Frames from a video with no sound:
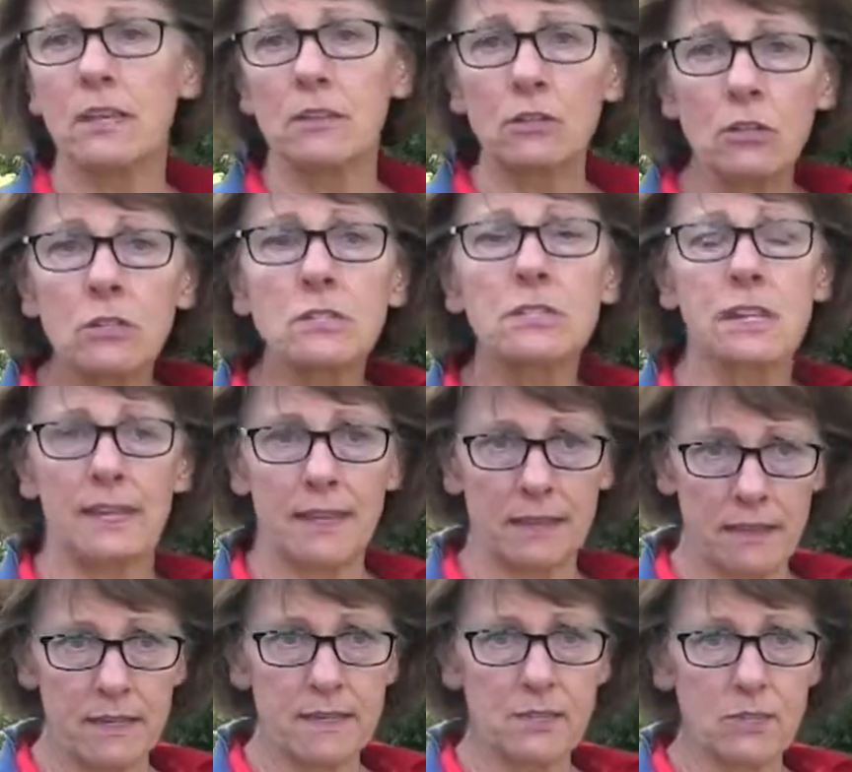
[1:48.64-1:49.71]
that looks like
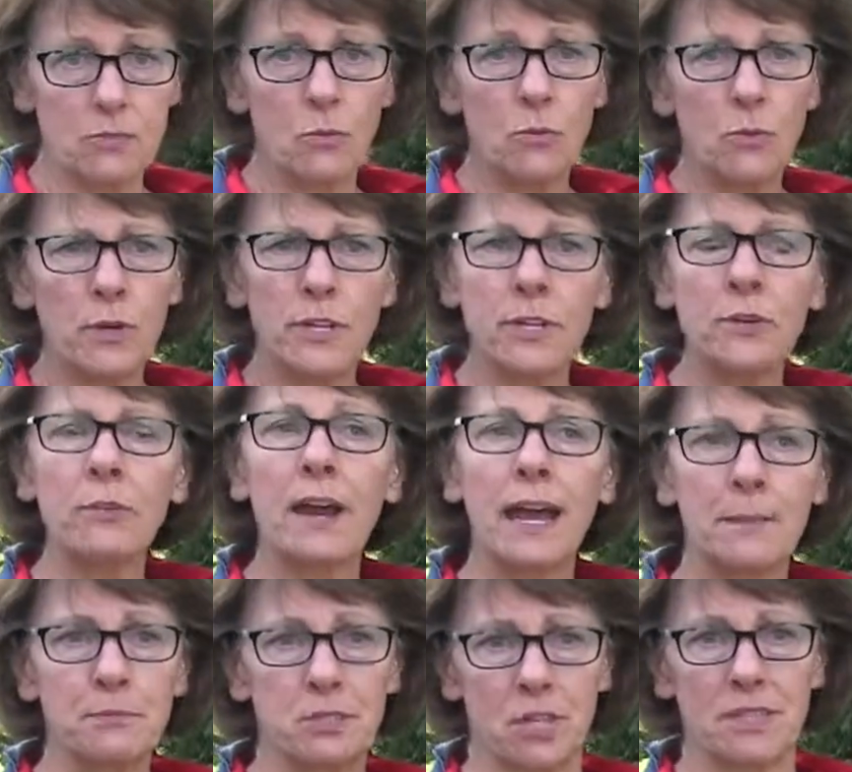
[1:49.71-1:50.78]
this. What are your
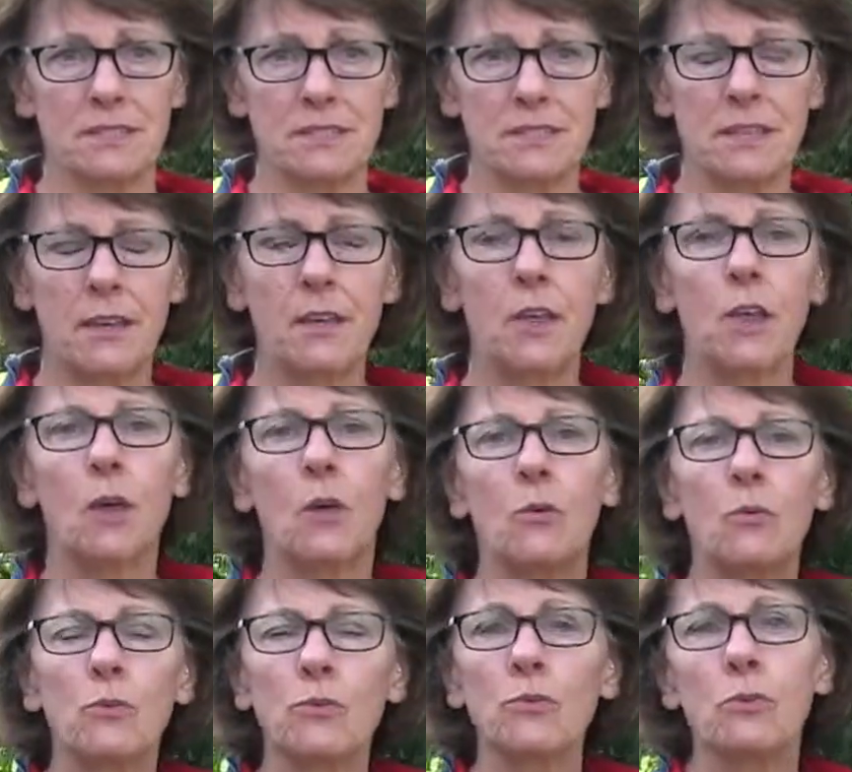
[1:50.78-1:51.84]
options?
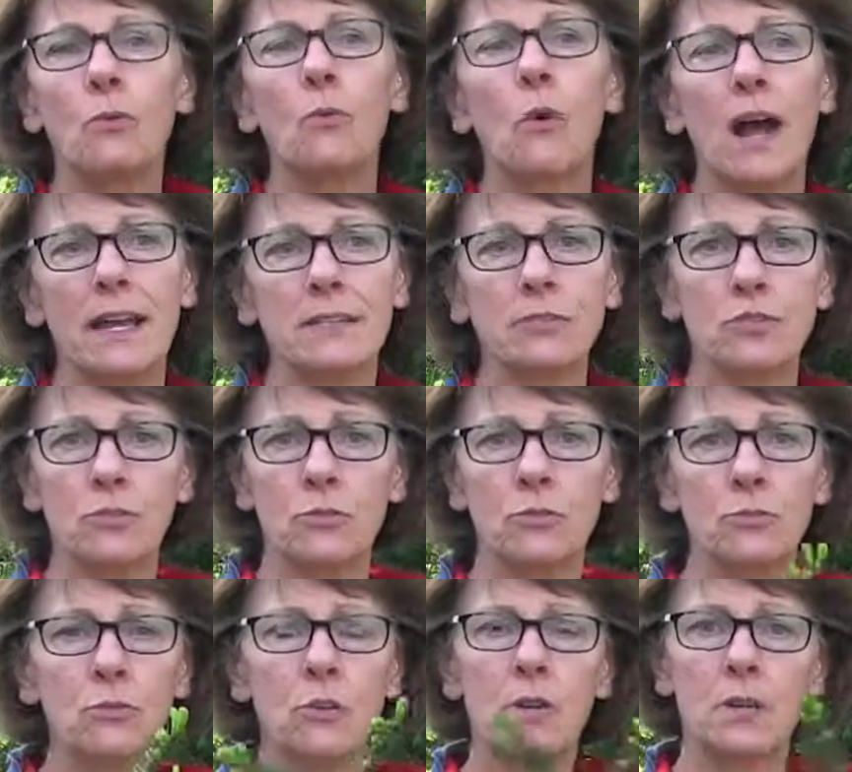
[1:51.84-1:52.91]
Well, you'll want
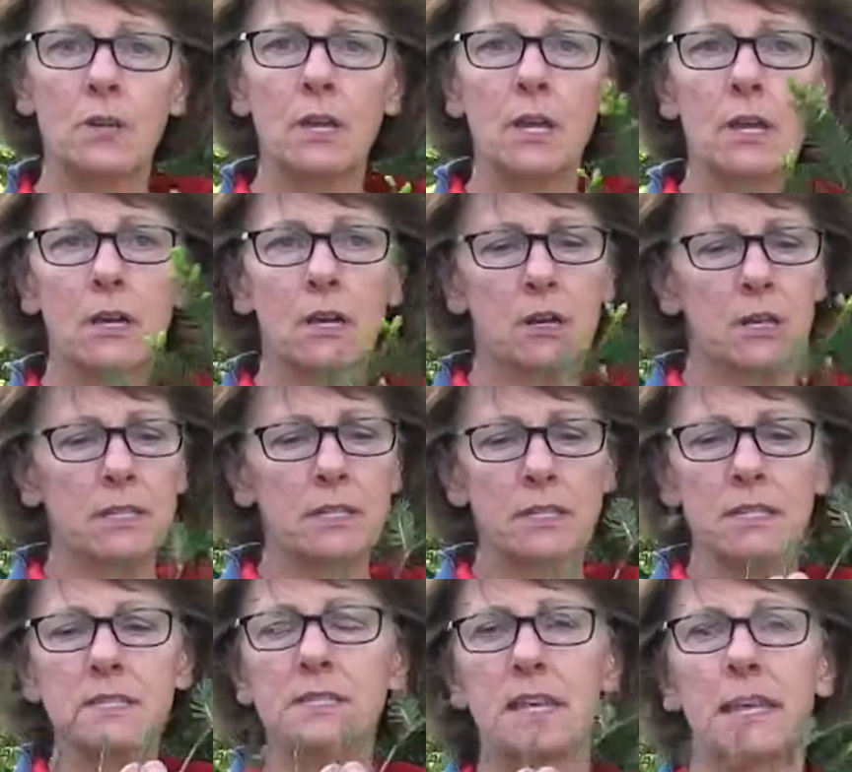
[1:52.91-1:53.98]
to cut
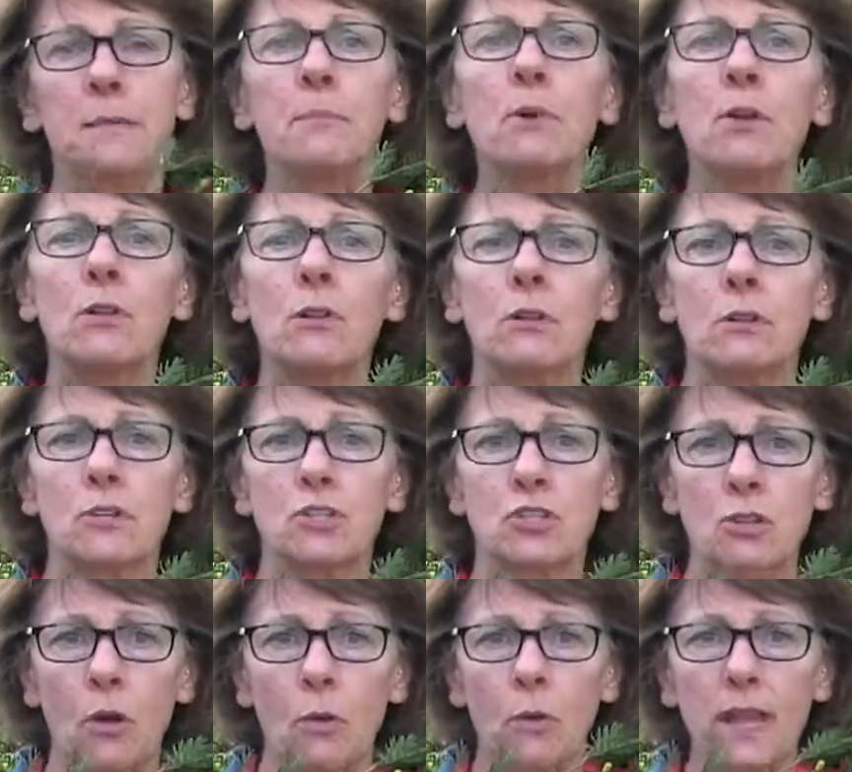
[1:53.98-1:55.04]
a sample
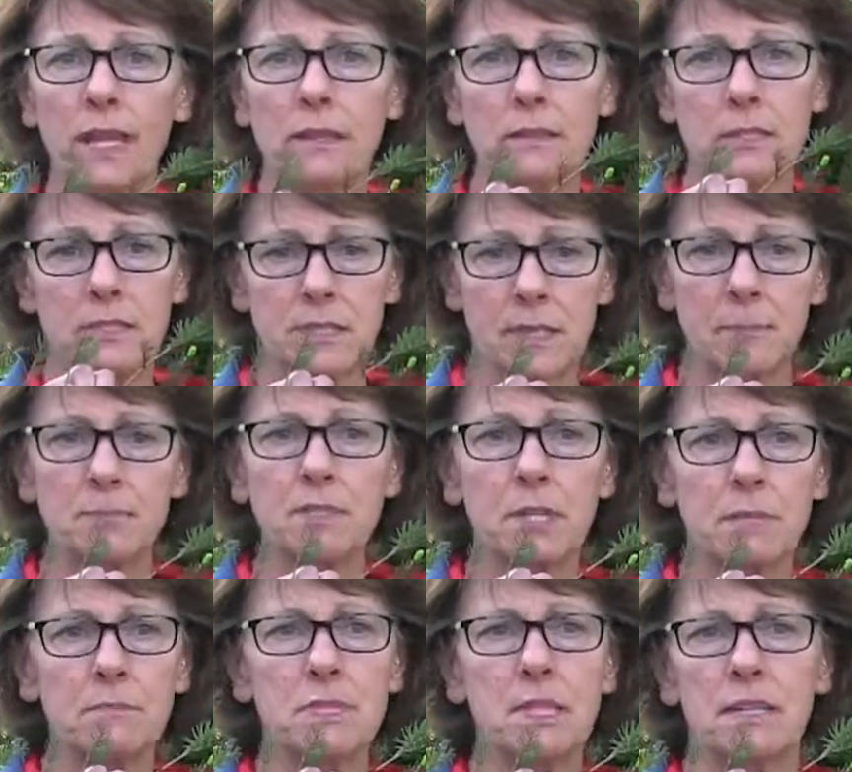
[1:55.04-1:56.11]
showing the
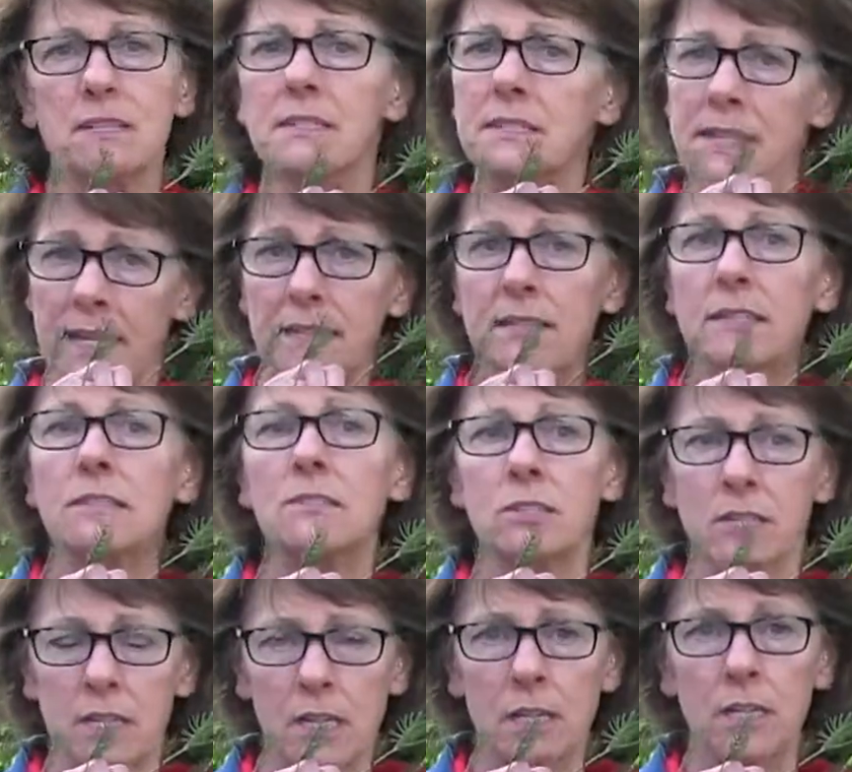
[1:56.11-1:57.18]
symptoms and send it to
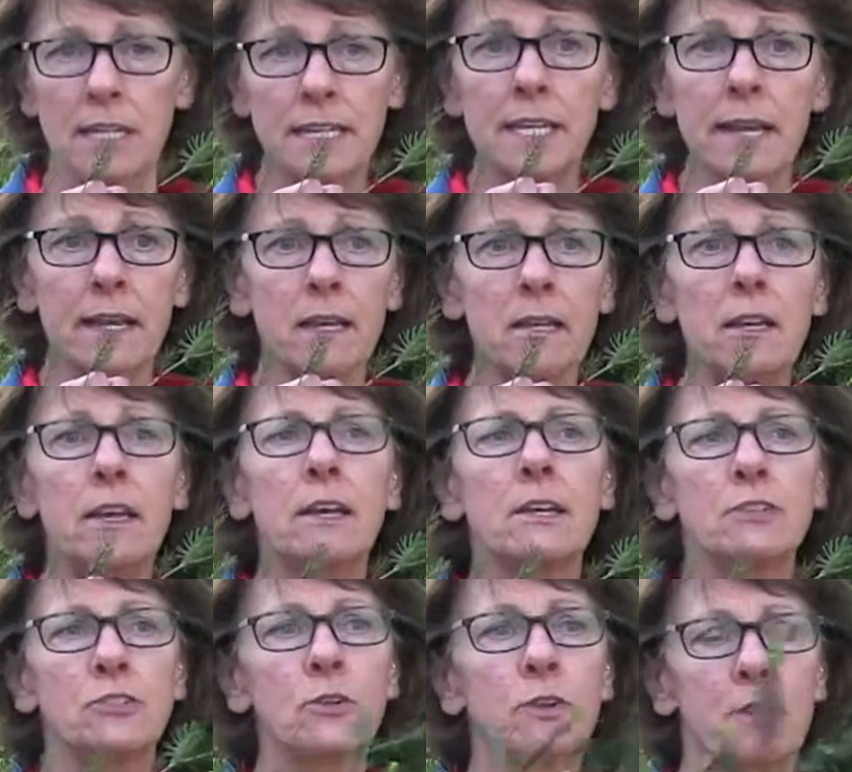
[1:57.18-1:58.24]
the clinic
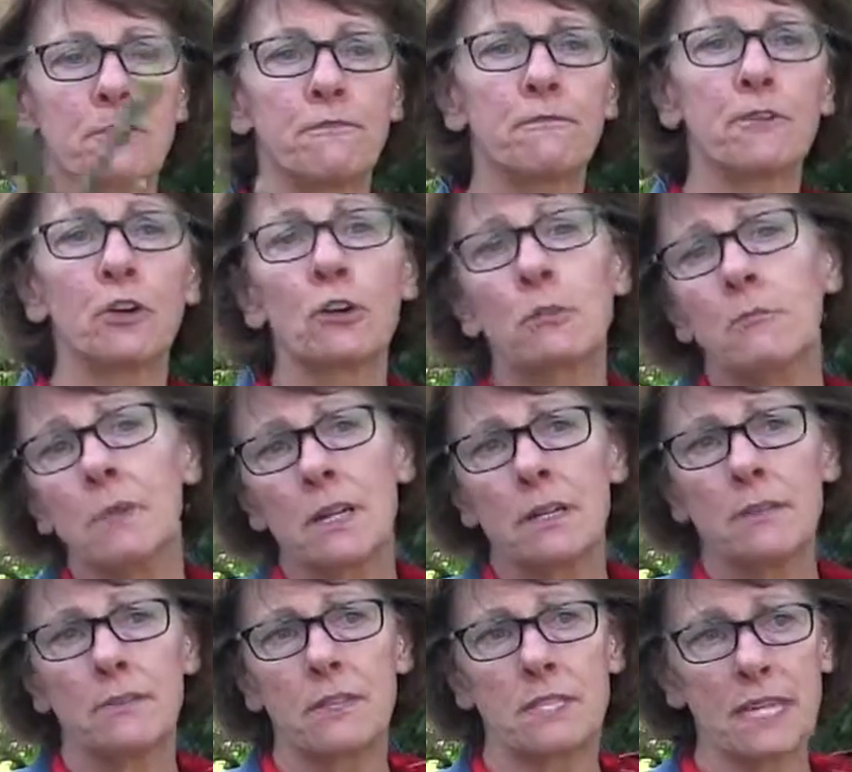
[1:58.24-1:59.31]
to confirm
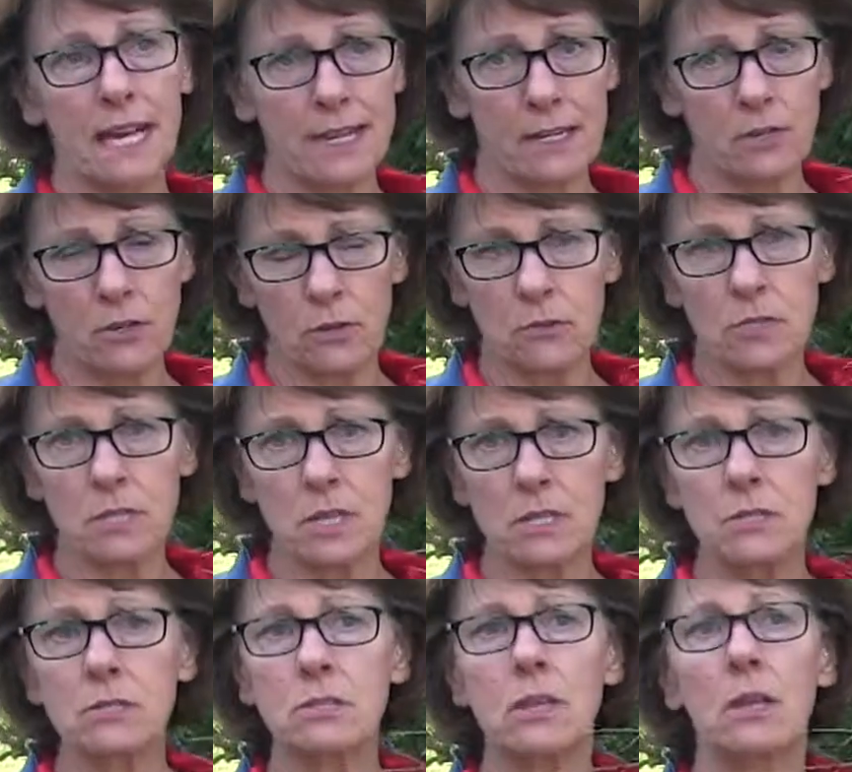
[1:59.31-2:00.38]
the
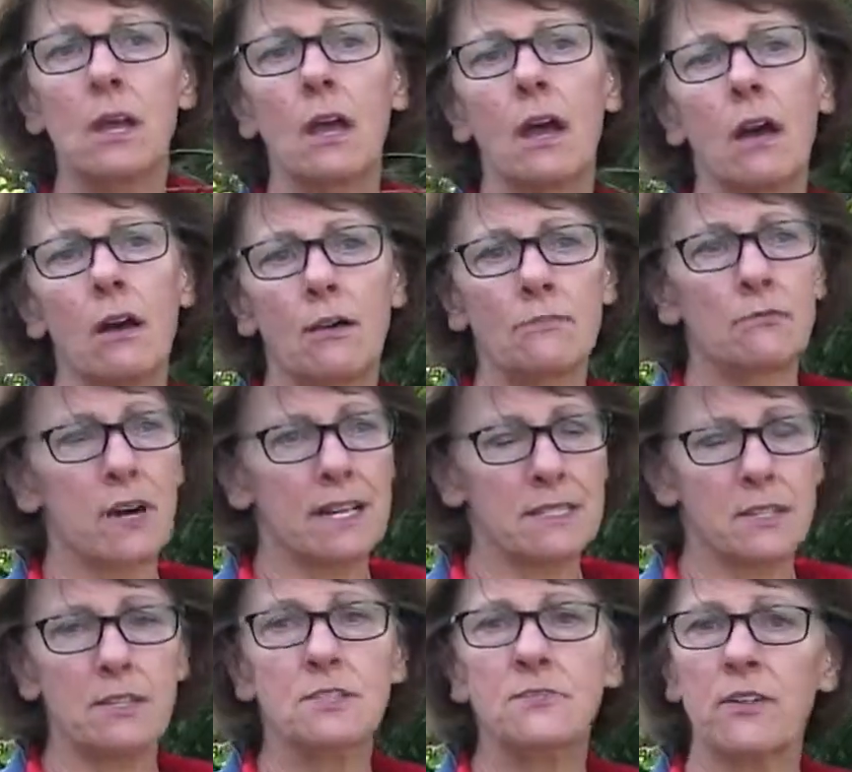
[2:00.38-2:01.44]
diagnosis of
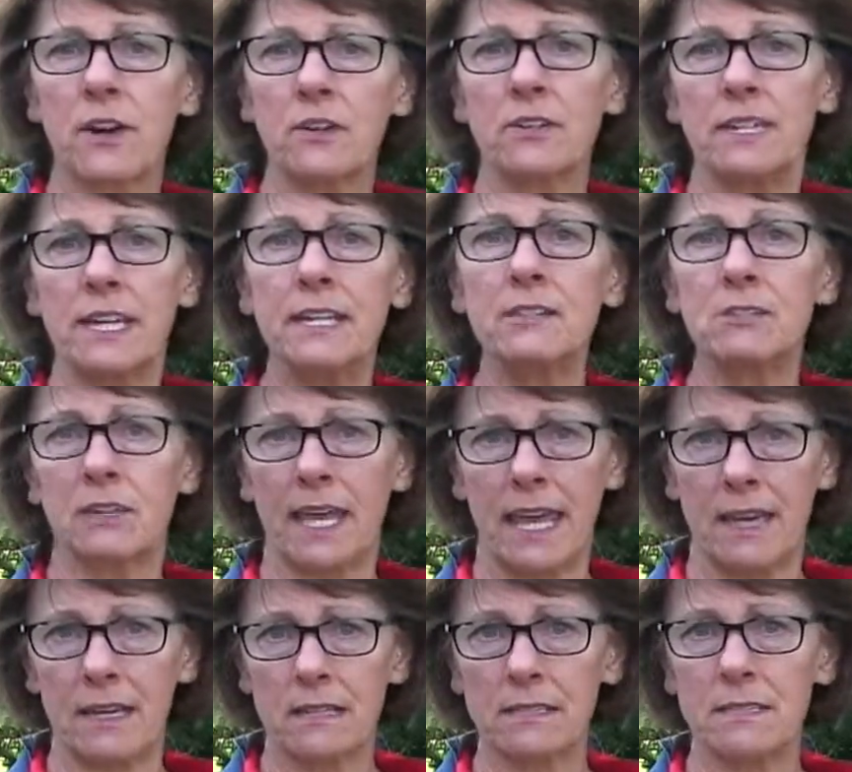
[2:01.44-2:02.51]
Rhizosphaera Needle
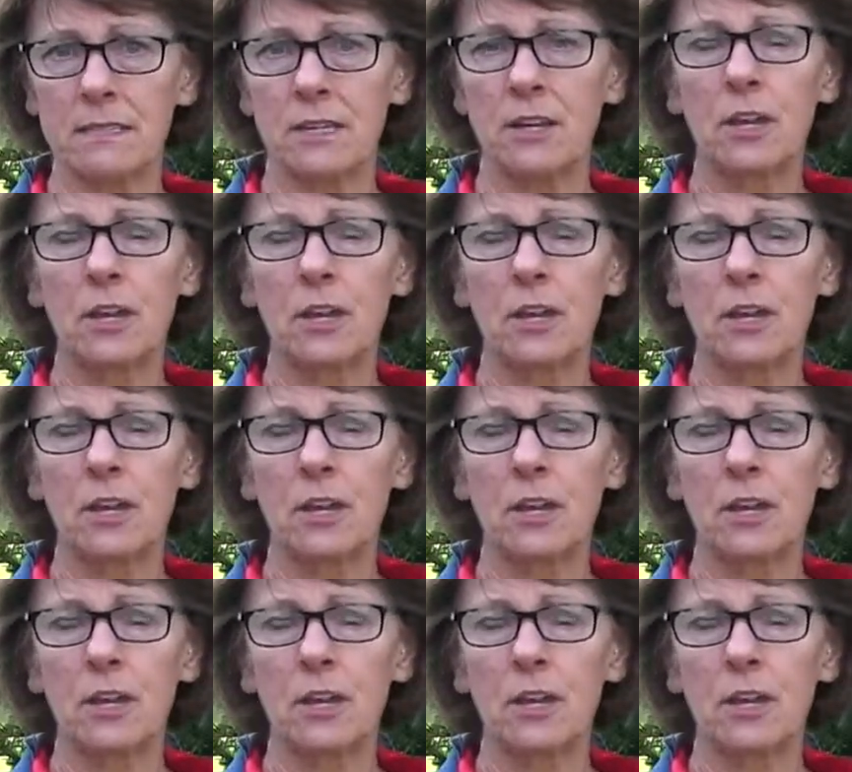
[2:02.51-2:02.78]
Cast